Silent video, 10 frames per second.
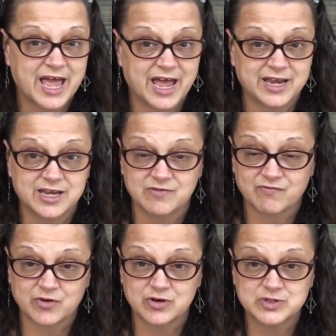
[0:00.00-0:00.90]
And in
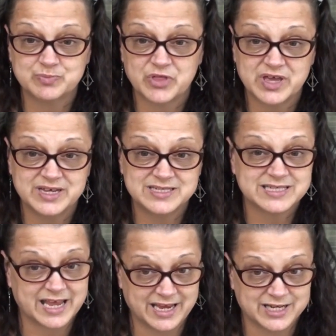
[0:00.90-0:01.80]
first
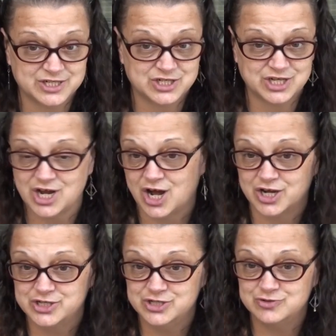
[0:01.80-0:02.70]
place, Angie
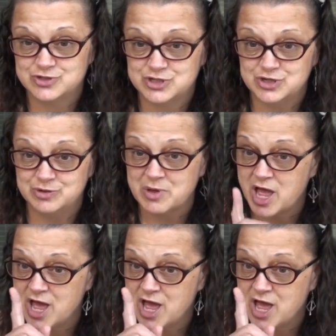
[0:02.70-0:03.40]
on YouTube.